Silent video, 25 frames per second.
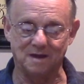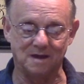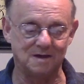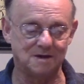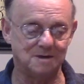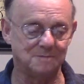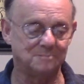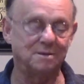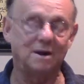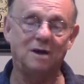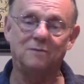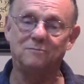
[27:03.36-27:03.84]

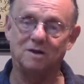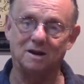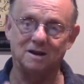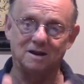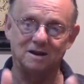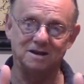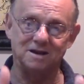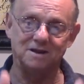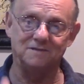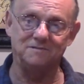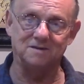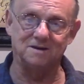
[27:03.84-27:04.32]
But I'm going to
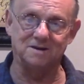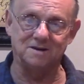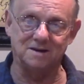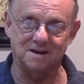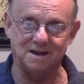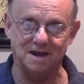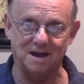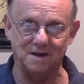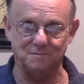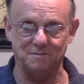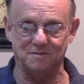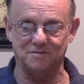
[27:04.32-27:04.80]
leave you
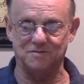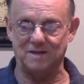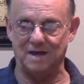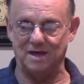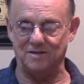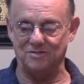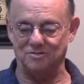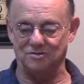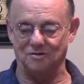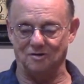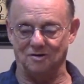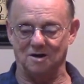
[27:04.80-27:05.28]
today with
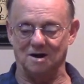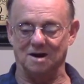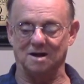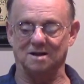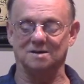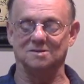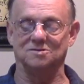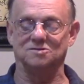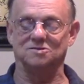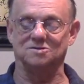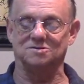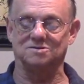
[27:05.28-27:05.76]
that thought
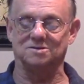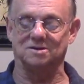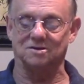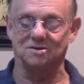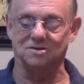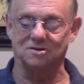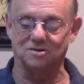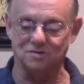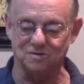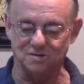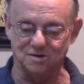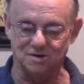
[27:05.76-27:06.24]
and just
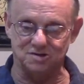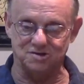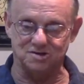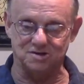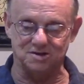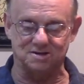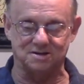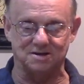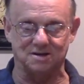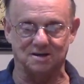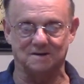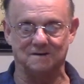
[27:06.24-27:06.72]
encourage
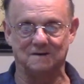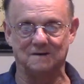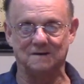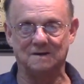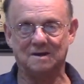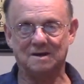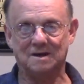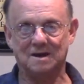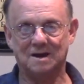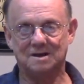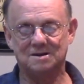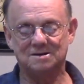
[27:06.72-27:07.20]
you to
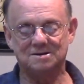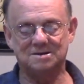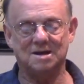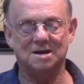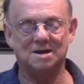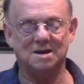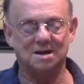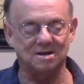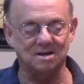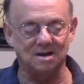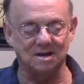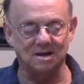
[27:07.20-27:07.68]

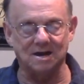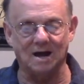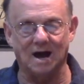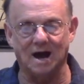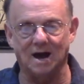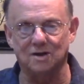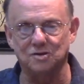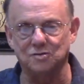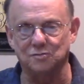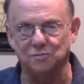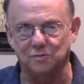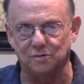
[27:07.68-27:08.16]
dig into
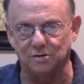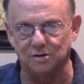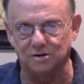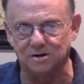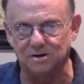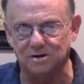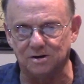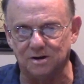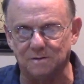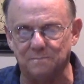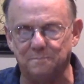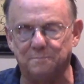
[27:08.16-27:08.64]
God's
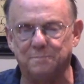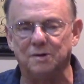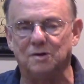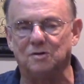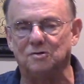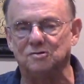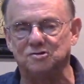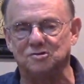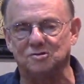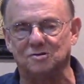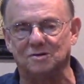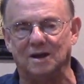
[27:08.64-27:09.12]
Word and
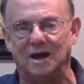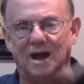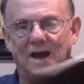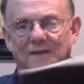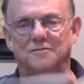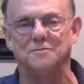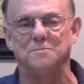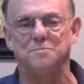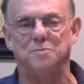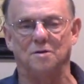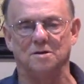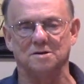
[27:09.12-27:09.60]
build your
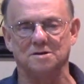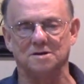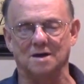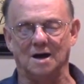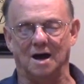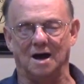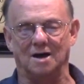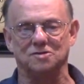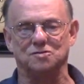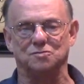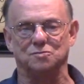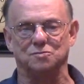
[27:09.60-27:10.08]
life upon
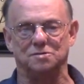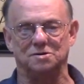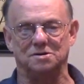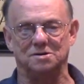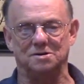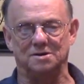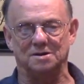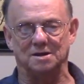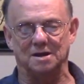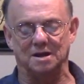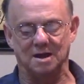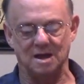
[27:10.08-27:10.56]
God's
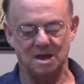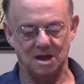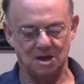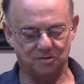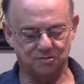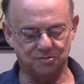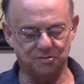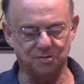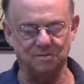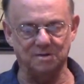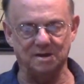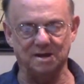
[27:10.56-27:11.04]
Word.
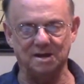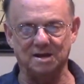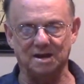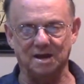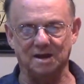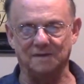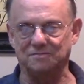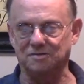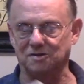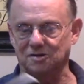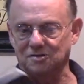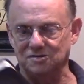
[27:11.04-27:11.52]
Truly,
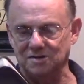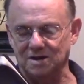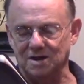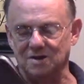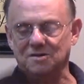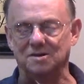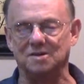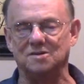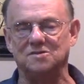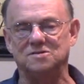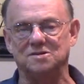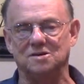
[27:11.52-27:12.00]
if there's
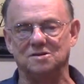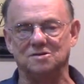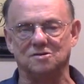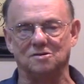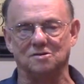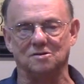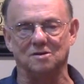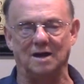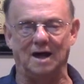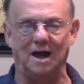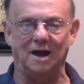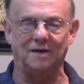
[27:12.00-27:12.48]
areas in
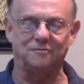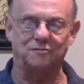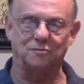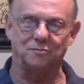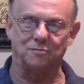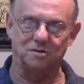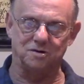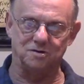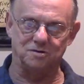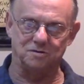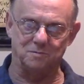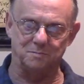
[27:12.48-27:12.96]
your life to
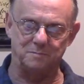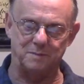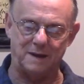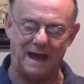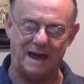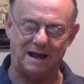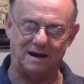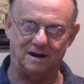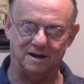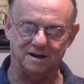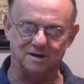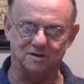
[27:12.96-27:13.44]
where you're
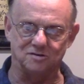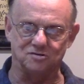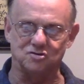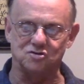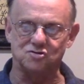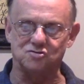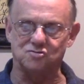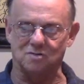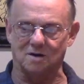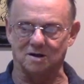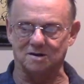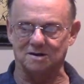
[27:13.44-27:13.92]
battling and
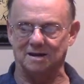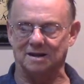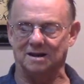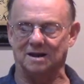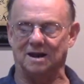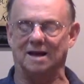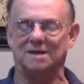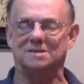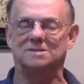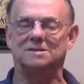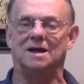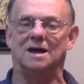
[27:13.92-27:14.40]
struggling
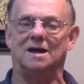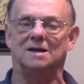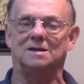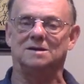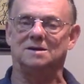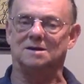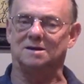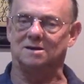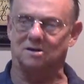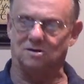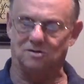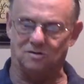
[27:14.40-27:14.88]
like that,
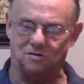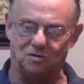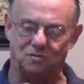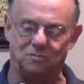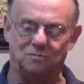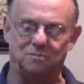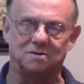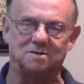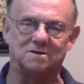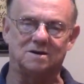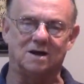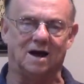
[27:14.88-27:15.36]
get alone
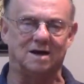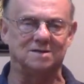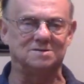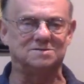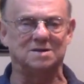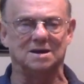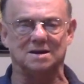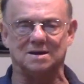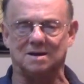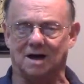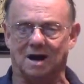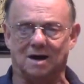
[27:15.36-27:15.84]
with God and
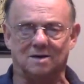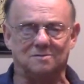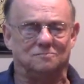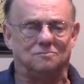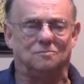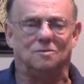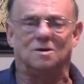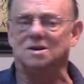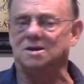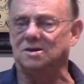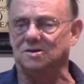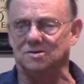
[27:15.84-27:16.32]
say, God,
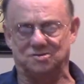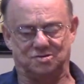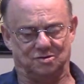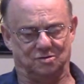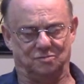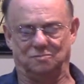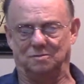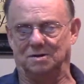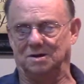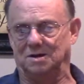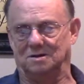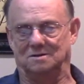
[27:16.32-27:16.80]
what is your
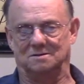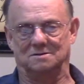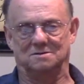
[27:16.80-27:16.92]
will?